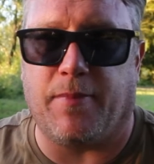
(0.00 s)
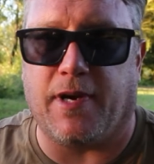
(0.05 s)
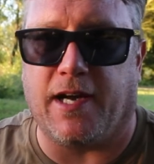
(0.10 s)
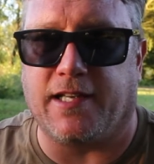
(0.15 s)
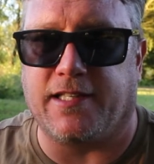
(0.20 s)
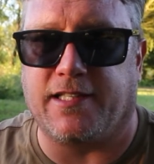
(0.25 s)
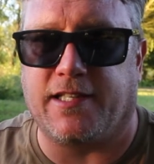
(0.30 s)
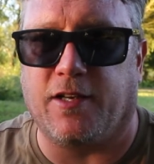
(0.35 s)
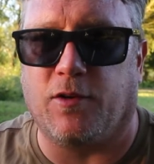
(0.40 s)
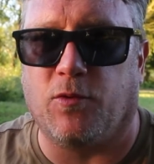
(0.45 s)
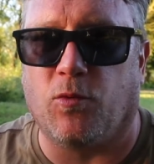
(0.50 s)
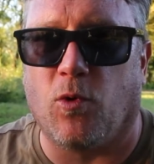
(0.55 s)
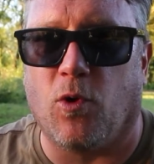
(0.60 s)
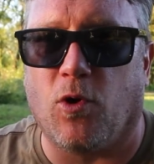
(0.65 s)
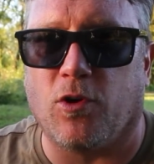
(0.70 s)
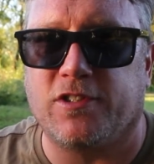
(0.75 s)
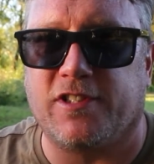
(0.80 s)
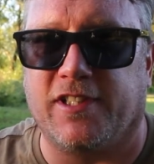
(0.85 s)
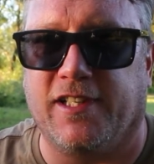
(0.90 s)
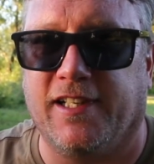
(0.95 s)
by still
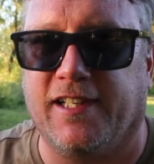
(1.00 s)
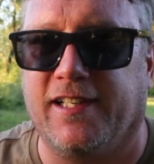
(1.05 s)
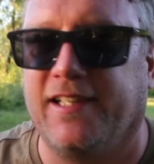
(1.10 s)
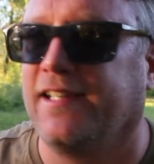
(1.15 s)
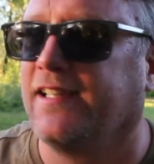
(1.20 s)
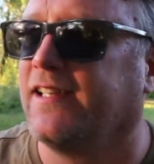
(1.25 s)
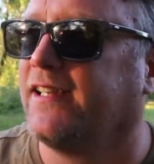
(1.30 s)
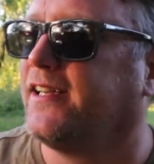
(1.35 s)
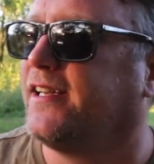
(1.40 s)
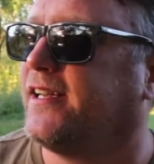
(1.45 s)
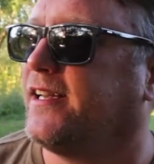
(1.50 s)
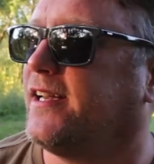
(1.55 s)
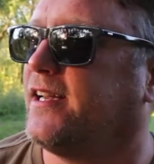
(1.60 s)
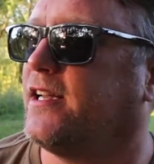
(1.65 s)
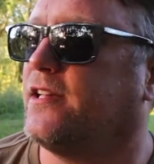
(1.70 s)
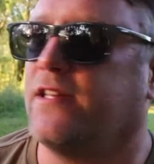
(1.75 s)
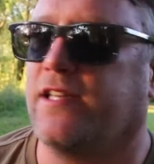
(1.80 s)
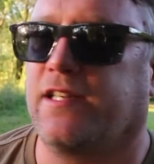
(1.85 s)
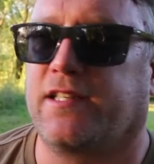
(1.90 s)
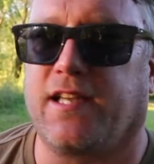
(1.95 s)
water
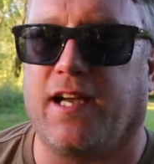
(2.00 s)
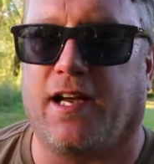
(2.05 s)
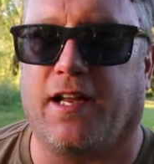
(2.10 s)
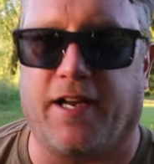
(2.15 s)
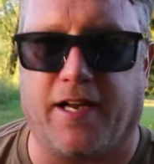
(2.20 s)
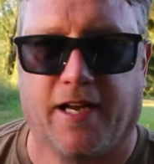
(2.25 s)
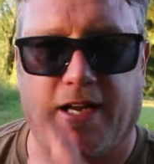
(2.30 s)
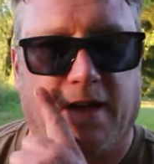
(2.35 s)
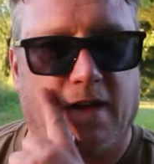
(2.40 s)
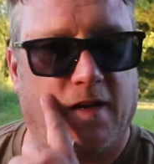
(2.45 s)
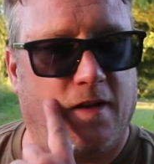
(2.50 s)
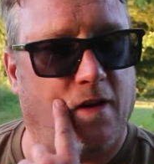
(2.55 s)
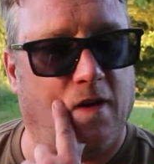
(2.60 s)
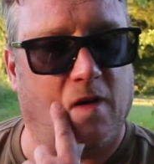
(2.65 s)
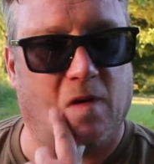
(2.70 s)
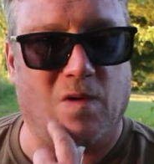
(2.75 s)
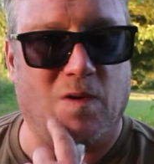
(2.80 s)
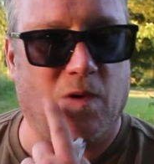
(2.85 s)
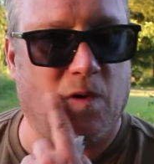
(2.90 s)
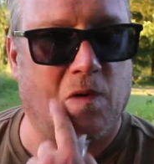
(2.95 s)
in this kind of heat,
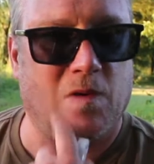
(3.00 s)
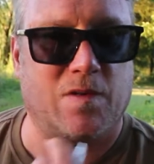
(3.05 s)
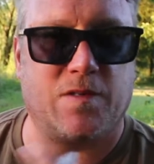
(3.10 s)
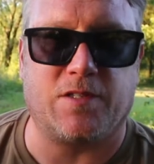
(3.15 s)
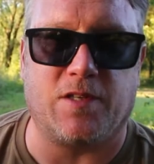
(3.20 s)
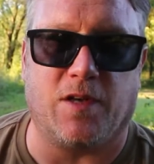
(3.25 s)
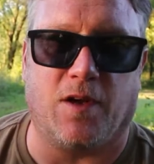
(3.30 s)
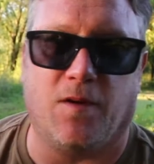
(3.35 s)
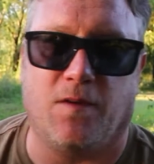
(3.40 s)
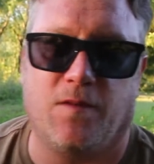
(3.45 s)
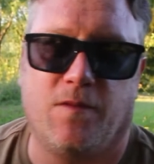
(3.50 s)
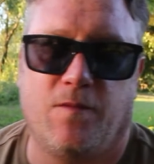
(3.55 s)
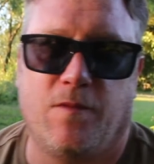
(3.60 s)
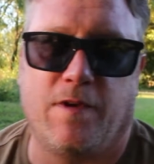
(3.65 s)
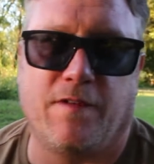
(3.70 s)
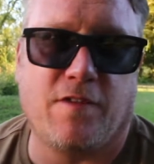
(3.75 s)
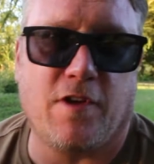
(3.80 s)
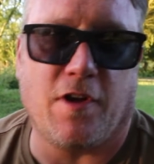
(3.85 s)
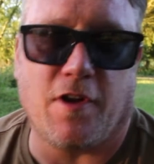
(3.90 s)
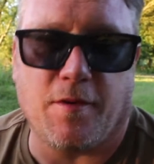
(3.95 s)
so
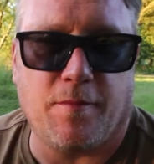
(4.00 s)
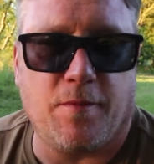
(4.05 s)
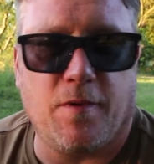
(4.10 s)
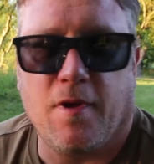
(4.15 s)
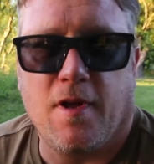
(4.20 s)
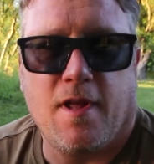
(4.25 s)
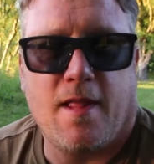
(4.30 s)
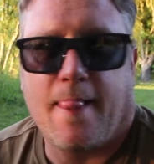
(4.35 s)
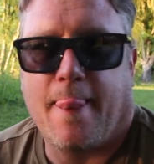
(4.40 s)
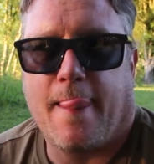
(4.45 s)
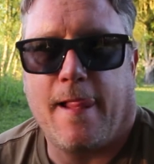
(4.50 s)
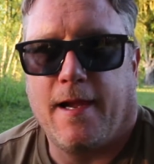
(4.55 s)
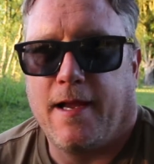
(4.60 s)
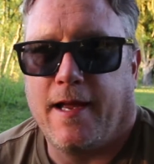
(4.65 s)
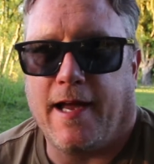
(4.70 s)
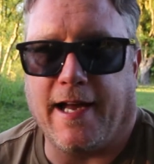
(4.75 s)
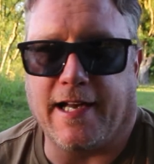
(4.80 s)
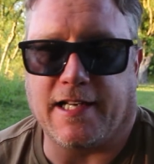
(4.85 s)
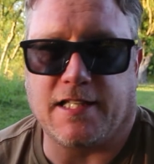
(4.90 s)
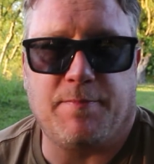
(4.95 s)
we've got to
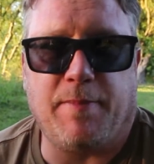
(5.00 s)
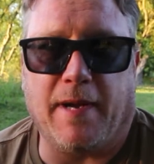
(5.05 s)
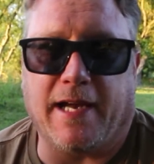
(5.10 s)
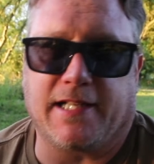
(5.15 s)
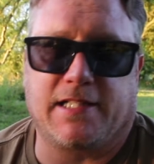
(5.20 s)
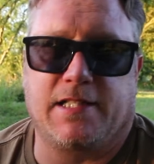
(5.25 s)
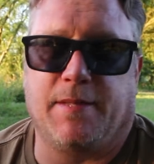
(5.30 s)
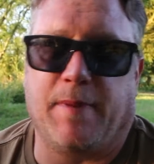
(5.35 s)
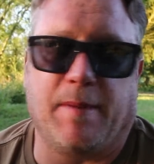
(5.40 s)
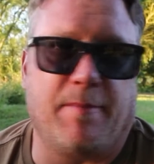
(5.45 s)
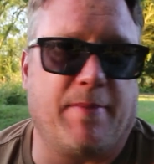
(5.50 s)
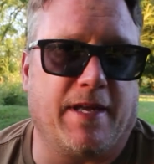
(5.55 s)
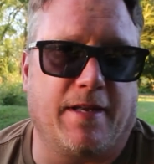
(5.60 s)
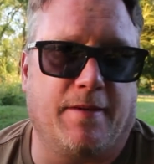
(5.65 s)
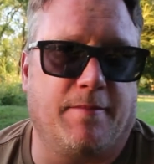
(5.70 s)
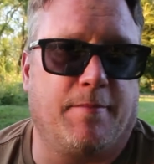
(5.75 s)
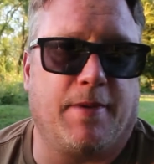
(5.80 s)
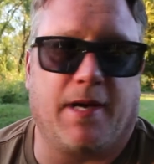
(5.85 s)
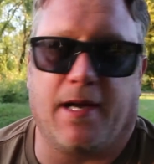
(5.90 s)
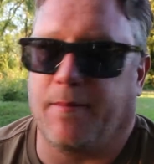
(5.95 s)
expect to be
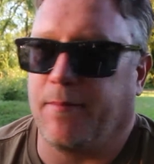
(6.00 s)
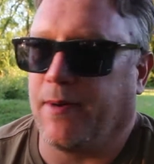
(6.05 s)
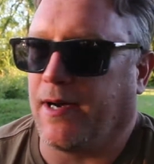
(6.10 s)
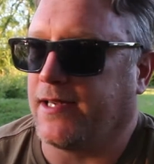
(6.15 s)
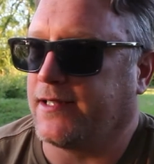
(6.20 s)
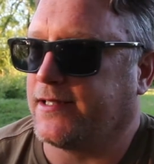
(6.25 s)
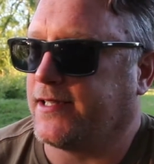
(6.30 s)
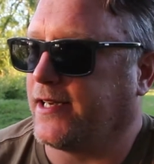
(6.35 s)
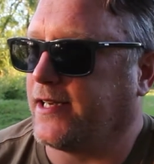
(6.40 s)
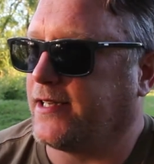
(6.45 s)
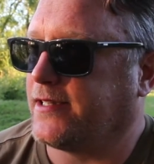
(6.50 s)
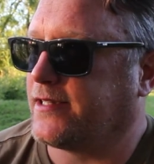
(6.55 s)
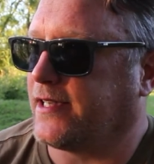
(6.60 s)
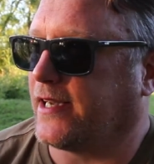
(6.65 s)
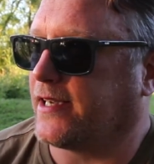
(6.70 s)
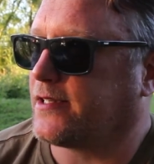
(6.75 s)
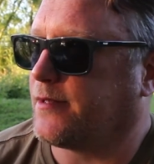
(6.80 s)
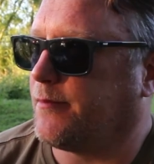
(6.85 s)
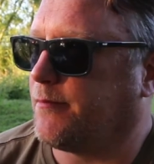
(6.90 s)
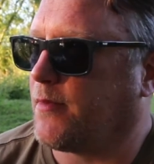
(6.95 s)
bitten by biting
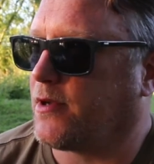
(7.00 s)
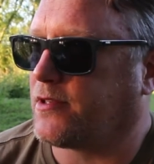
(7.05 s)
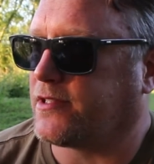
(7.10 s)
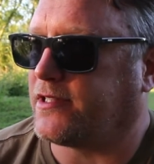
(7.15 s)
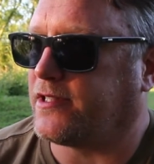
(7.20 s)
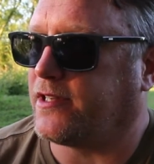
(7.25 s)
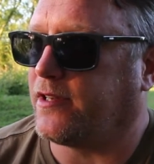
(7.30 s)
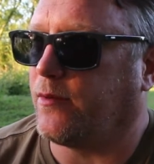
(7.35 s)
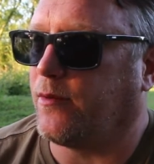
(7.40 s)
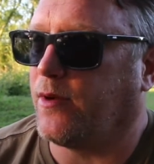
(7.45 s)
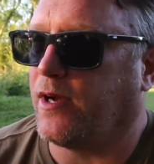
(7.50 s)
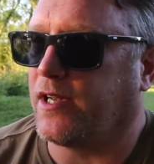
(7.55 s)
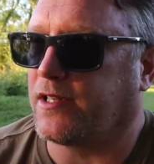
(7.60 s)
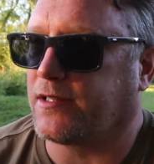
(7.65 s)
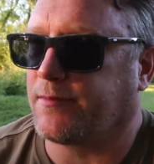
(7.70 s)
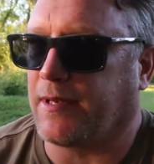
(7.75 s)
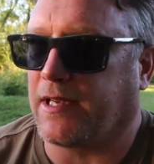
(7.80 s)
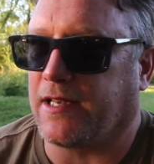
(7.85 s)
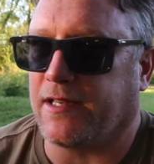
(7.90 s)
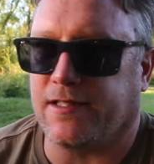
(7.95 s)
insects, and mozzies are the
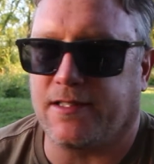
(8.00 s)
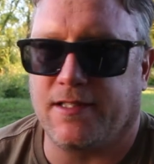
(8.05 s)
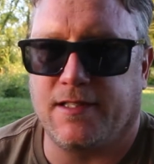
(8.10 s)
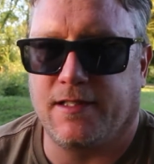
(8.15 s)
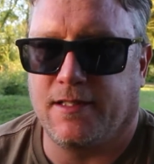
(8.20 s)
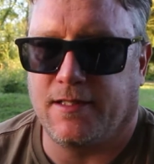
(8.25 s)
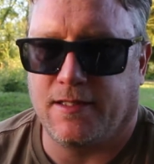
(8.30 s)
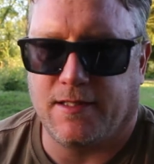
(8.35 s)
worst because,